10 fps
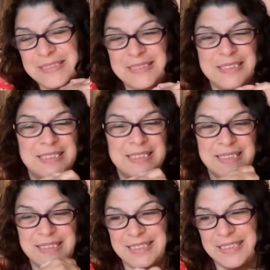you can always
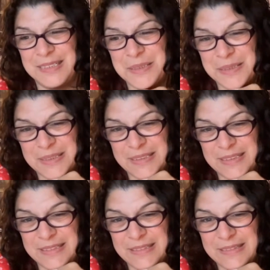connect the dots
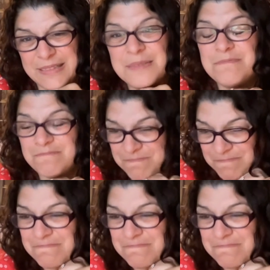looking back,